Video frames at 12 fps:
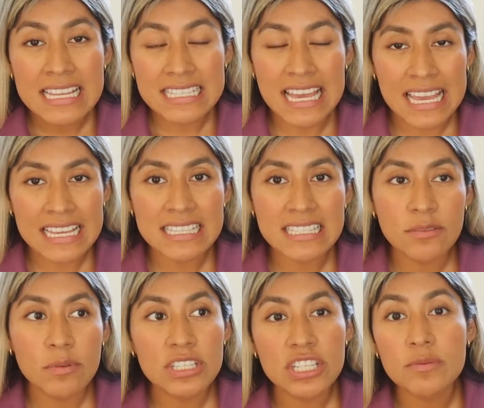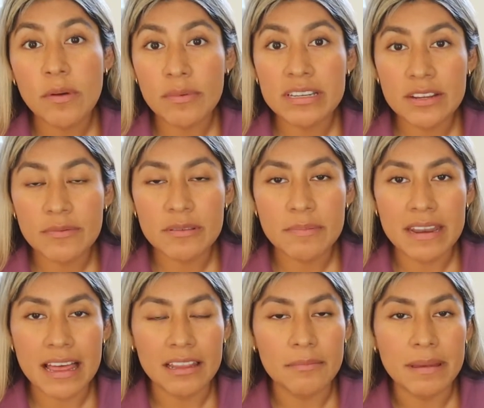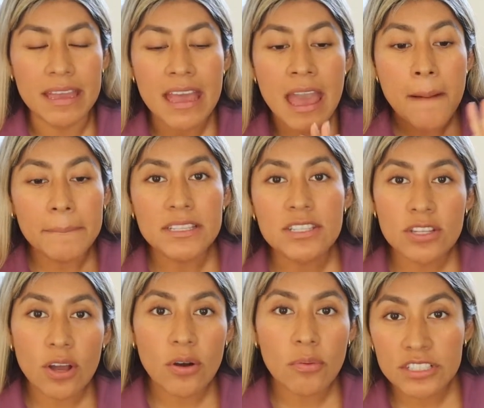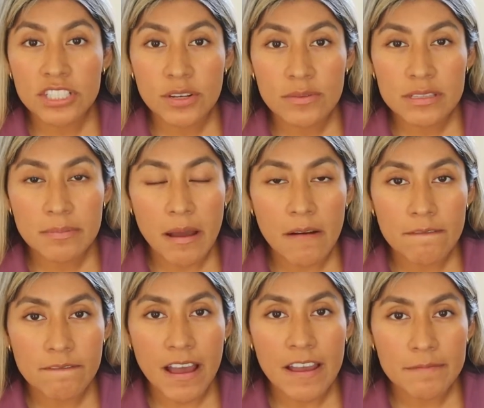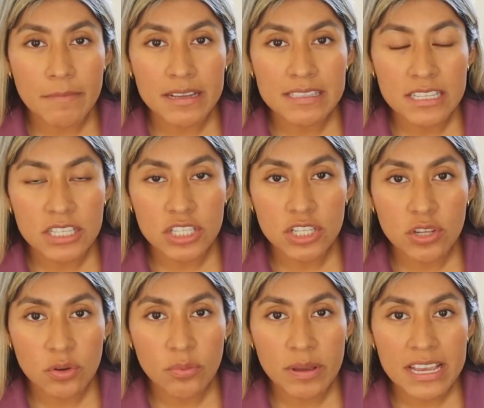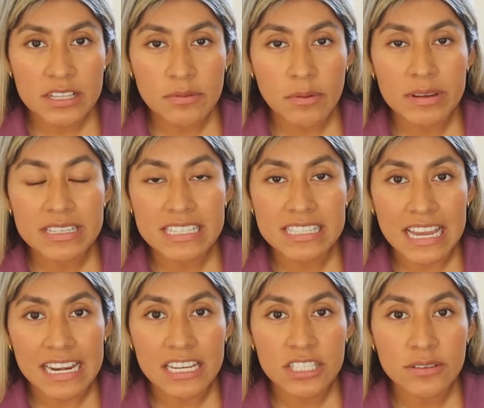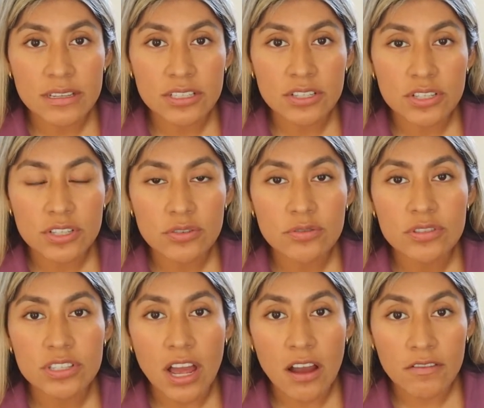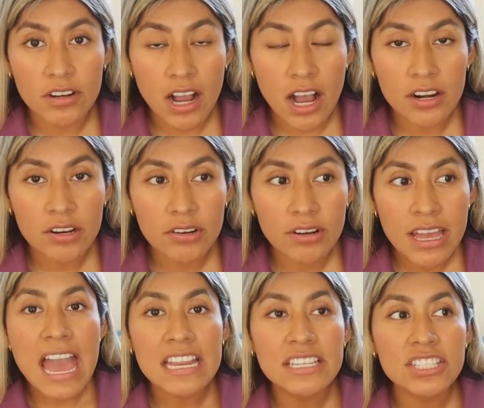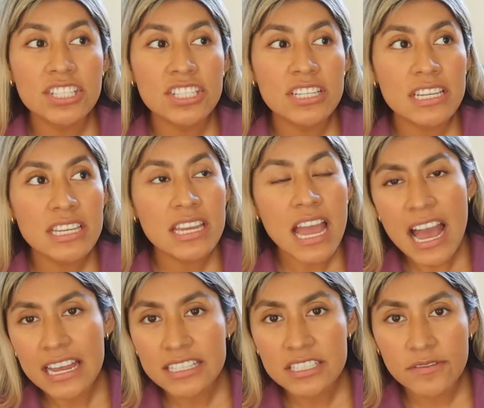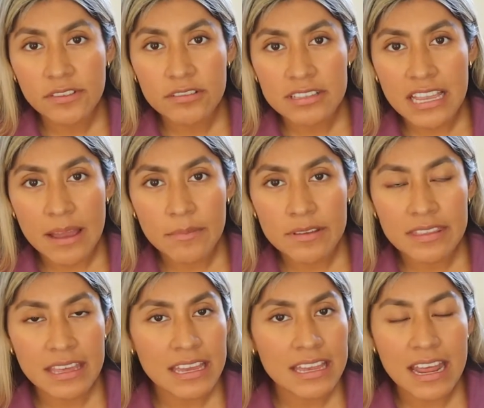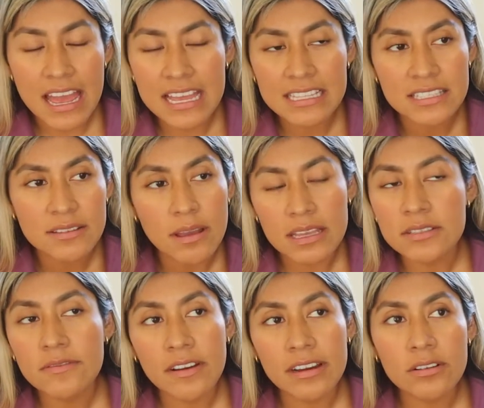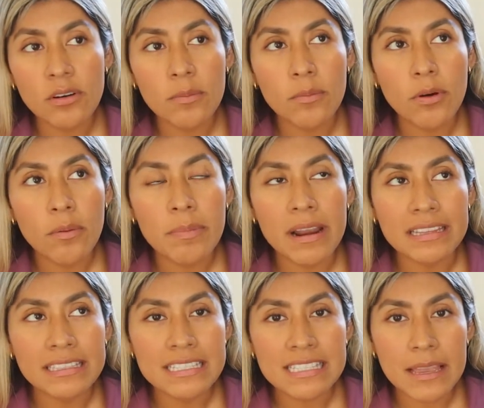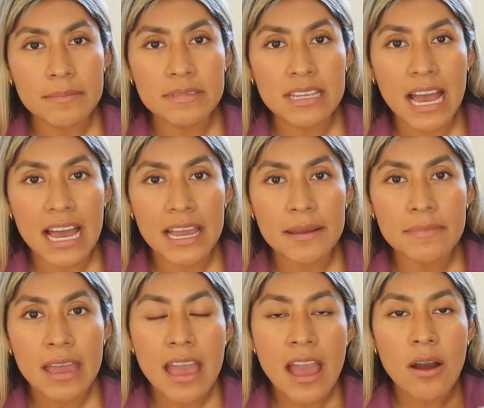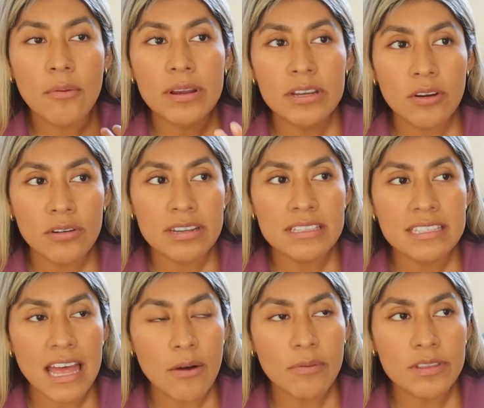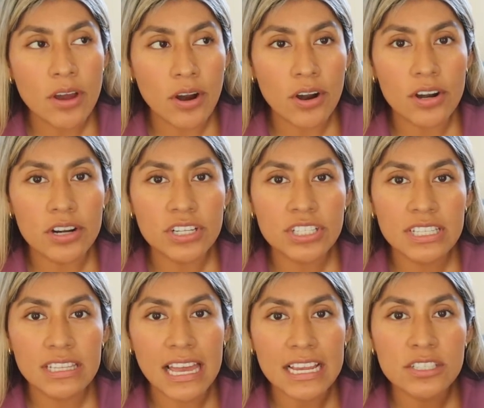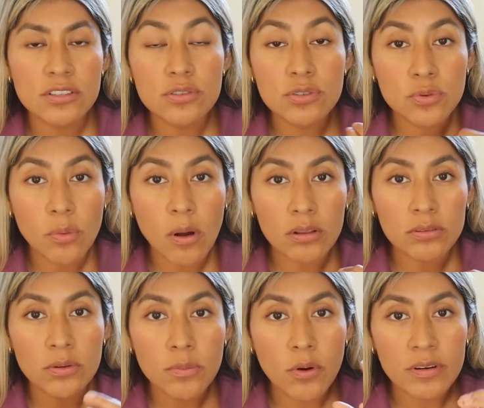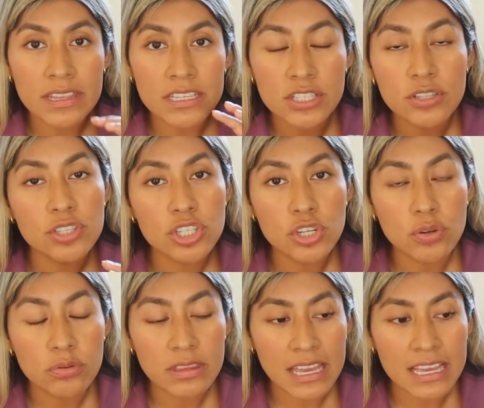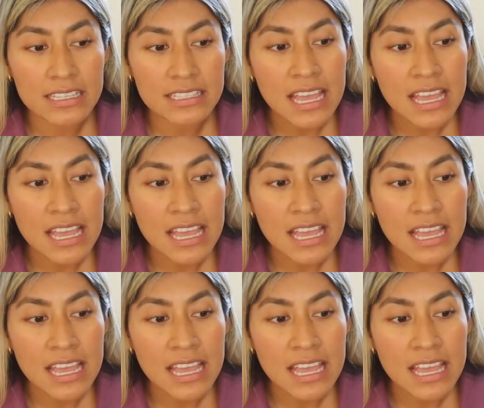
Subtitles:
taste, which is what we did with Penelope. But so she was about 5 months and 2 weeks when we decided to introduce avocado, and she had a difficult time with it. It's very normal, but at the same time we noticed that with her, she liked to swallow more than to chew things.